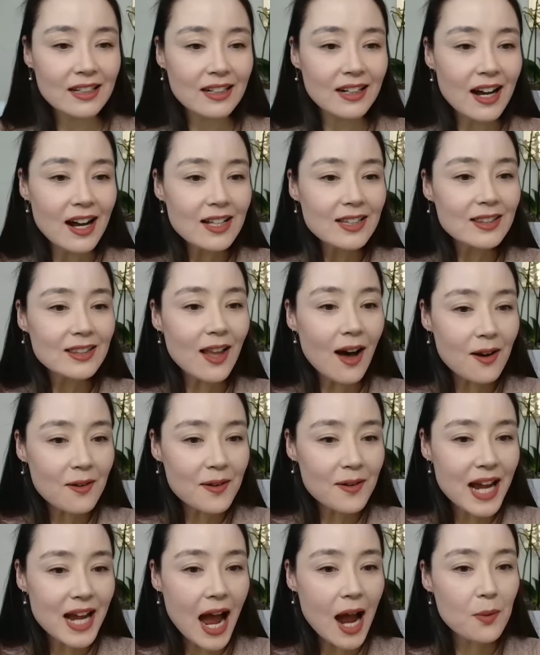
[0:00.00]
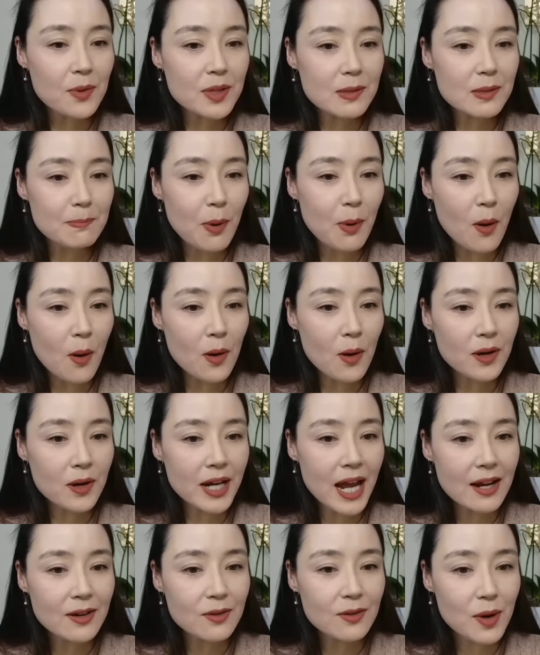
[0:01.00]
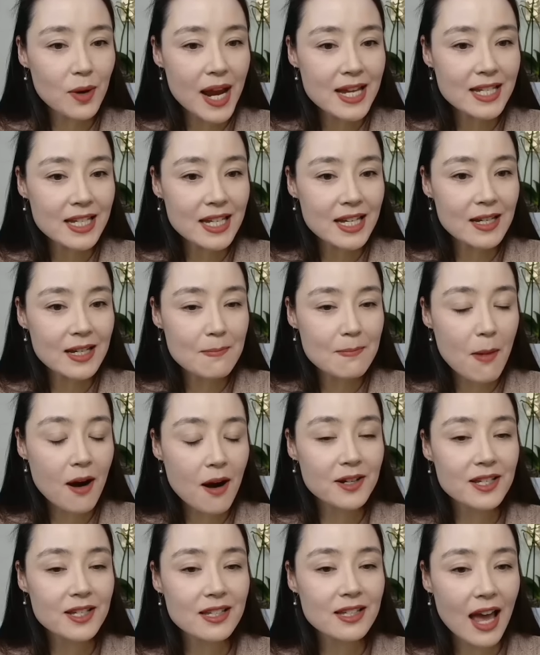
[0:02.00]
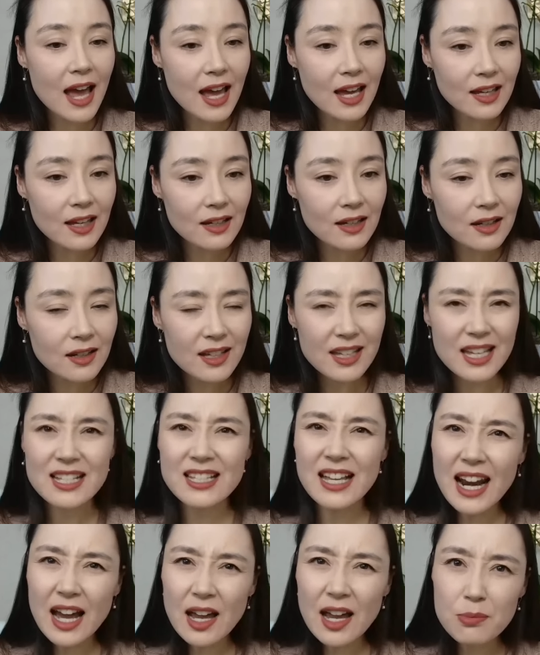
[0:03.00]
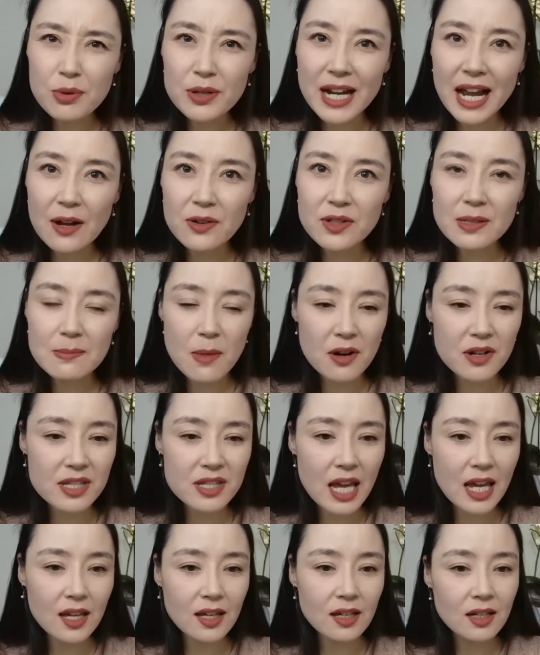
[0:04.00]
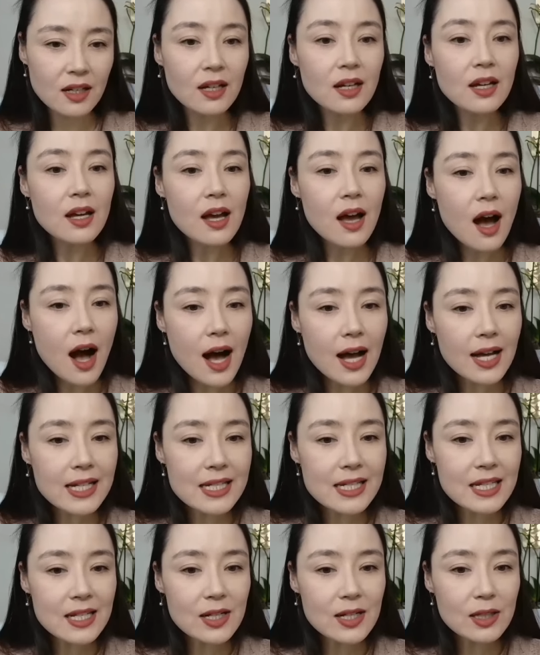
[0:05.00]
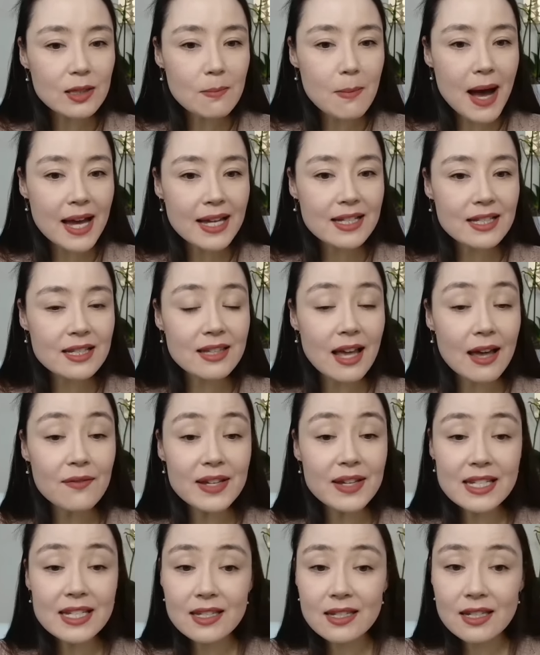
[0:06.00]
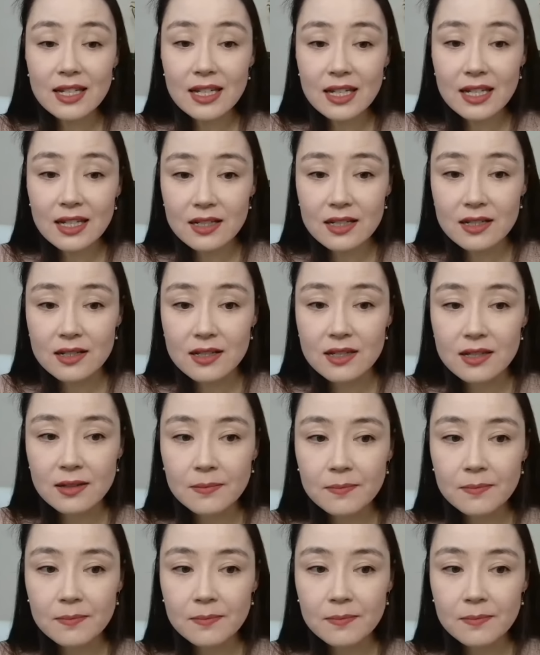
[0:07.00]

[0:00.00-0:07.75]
Laurent, I was born and raised in Marseille. Is that how you pronounce it, Marseille? Until my 17s.